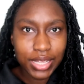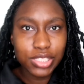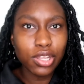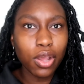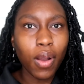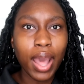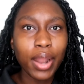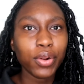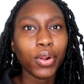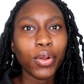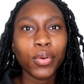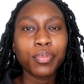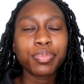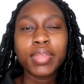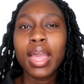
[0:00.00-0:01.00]
So I don't
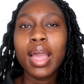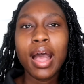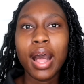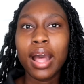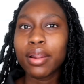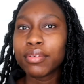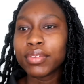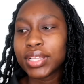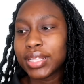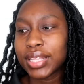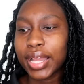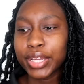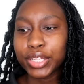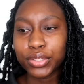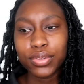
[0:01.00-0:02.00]
know, I don't really
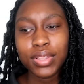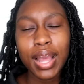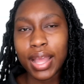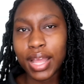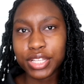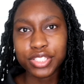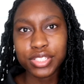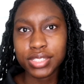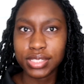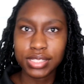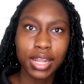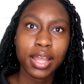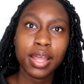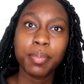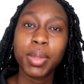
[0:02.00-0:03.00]
like do that extra
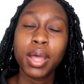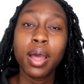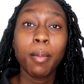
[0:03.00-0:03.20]
step.